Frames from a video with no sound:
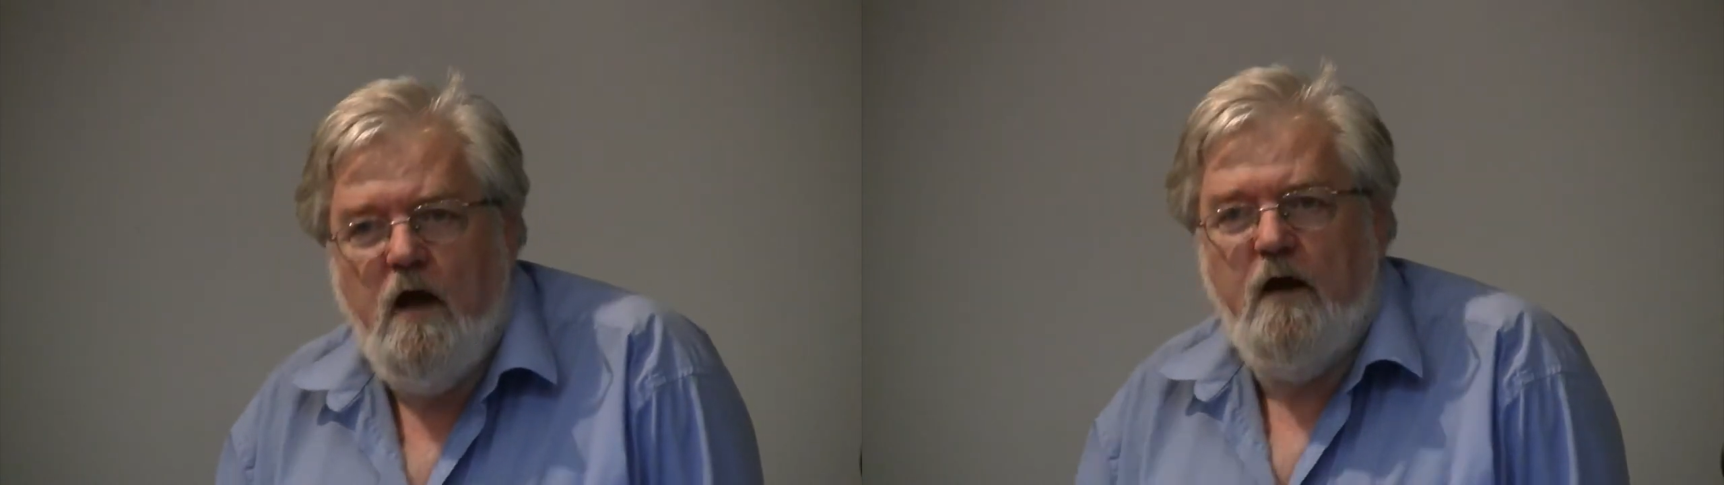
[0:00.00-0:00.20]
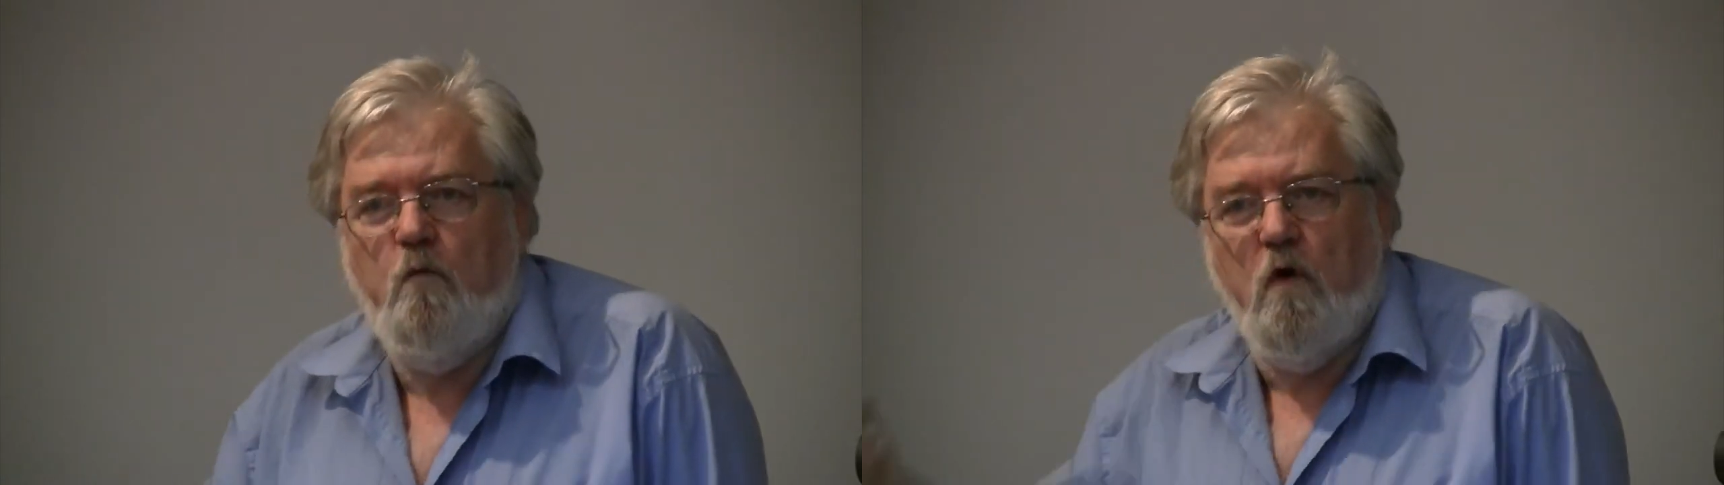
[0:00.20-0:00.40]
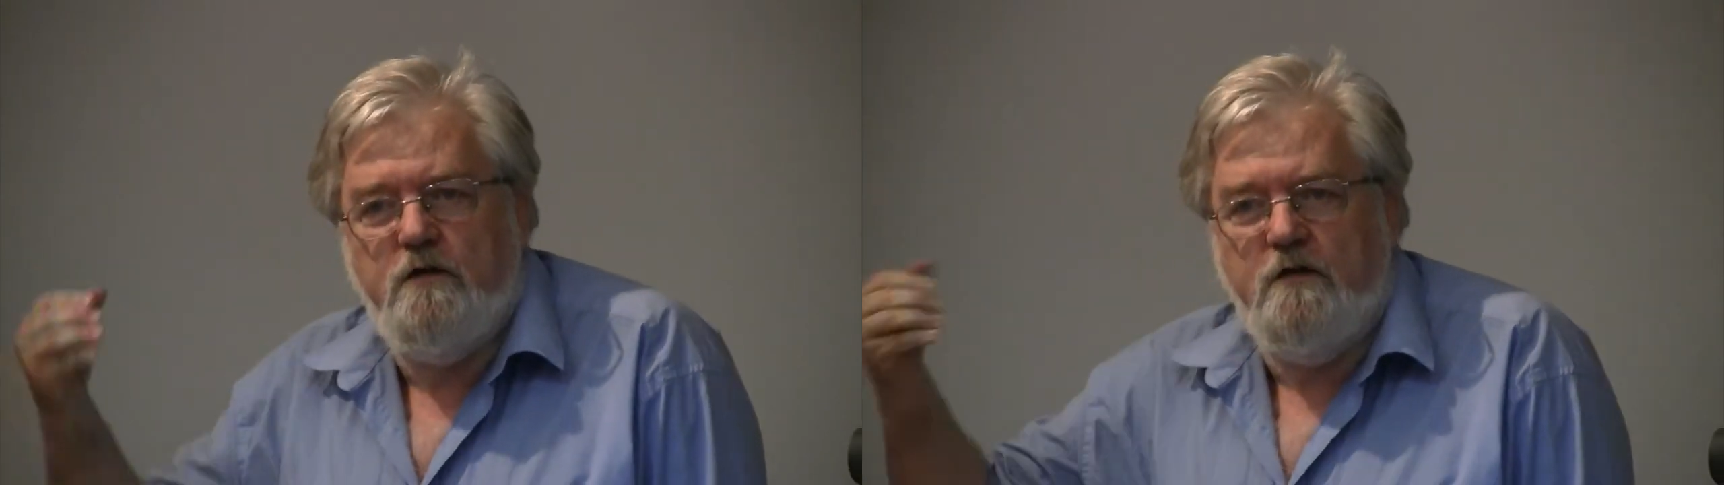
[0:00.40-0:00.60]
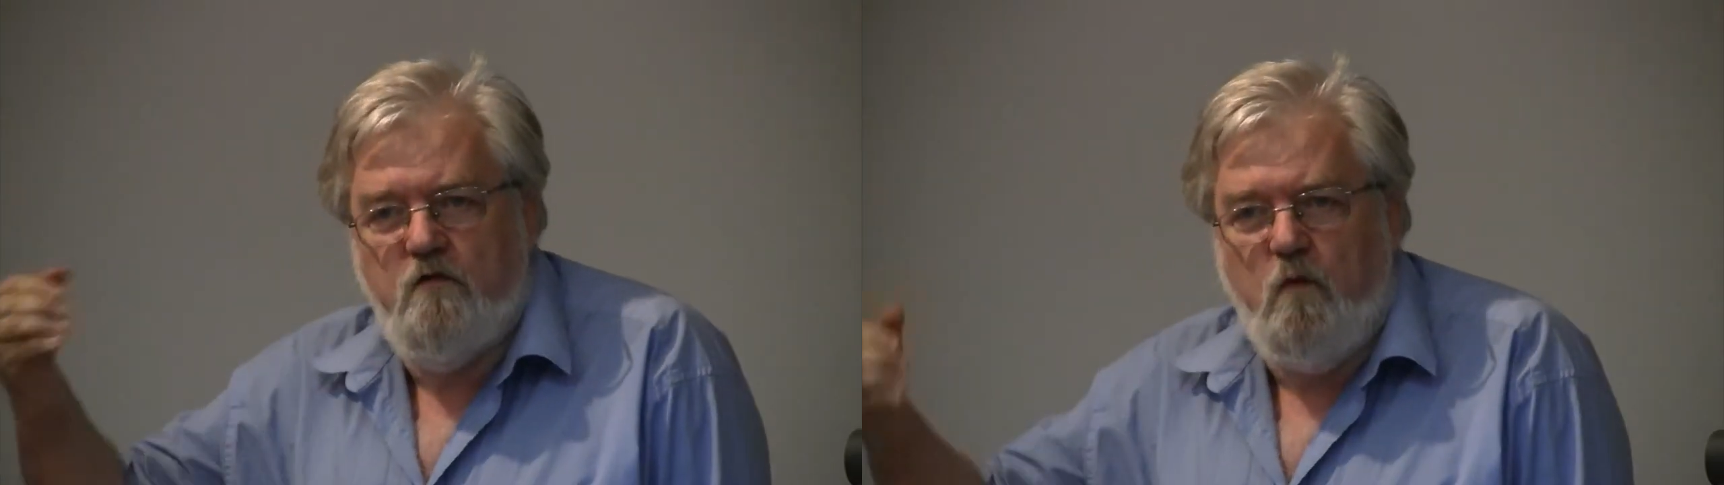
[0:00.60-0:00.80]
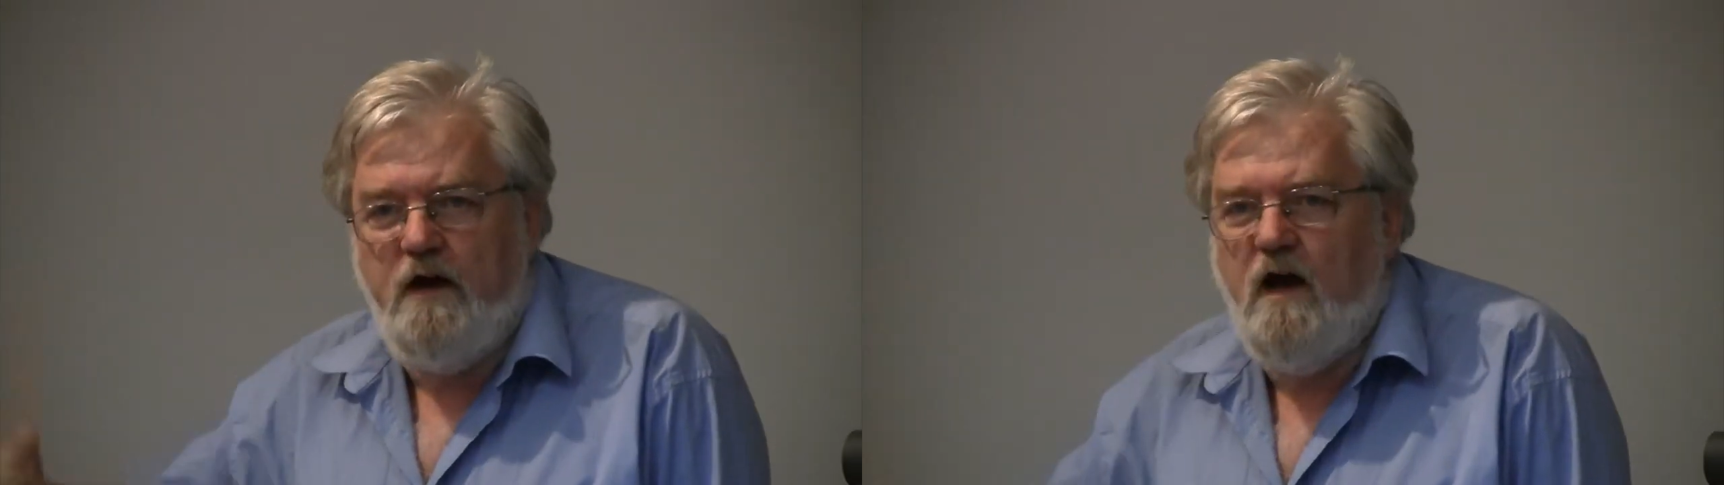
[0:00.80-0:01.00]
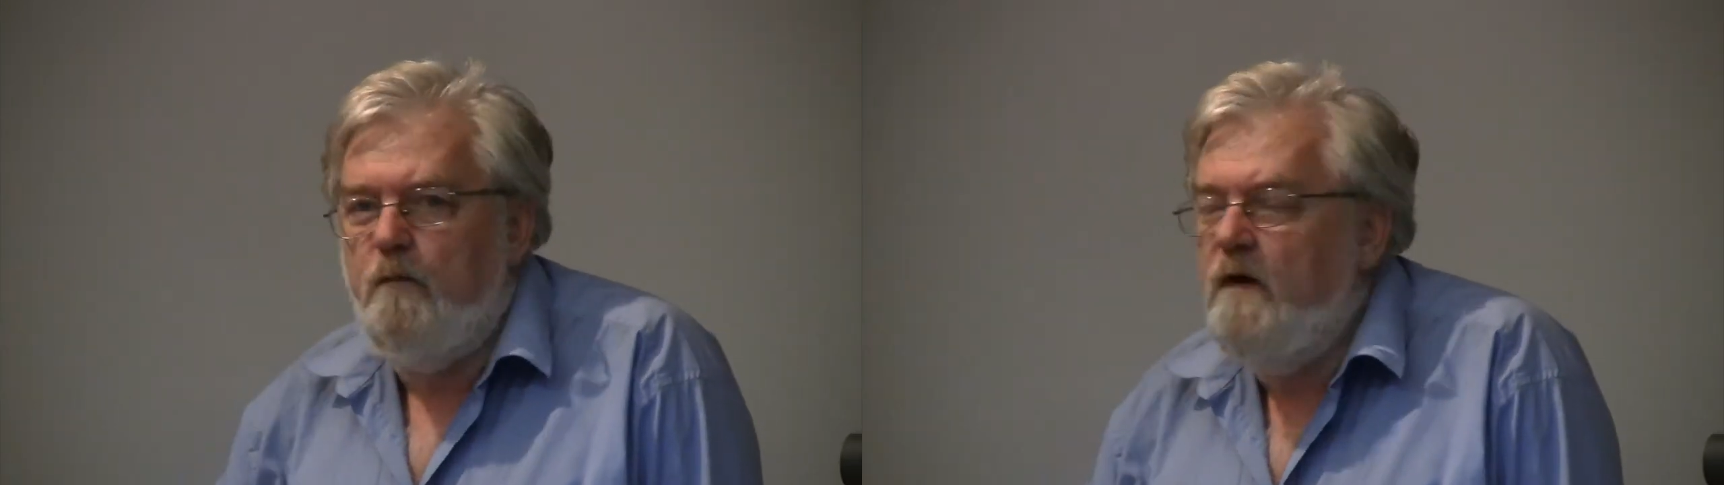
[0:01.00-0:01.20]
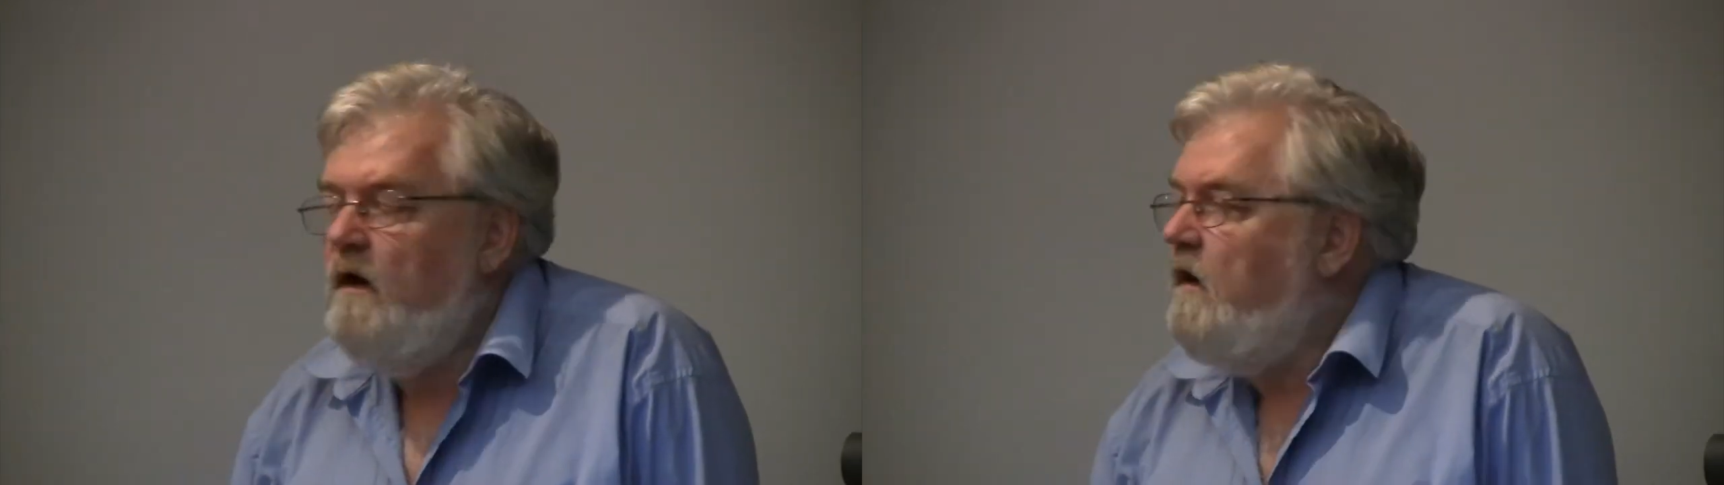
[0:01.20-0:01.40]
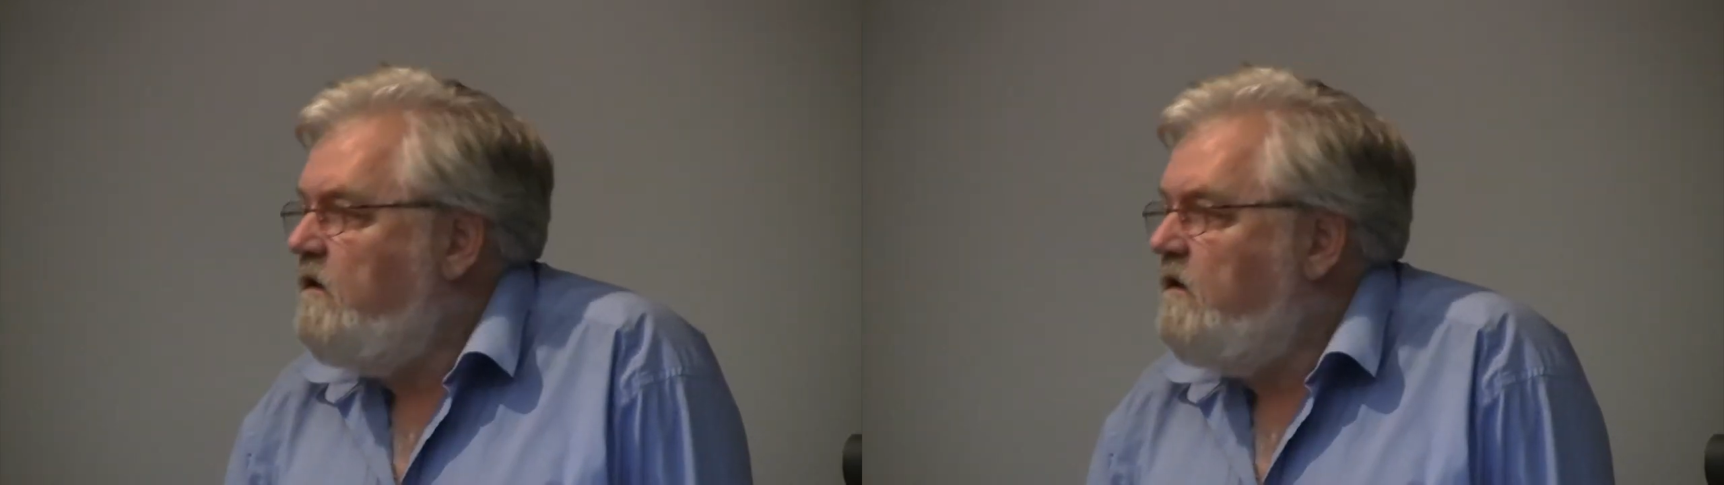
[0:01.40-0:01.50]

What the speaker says: and worked its way up.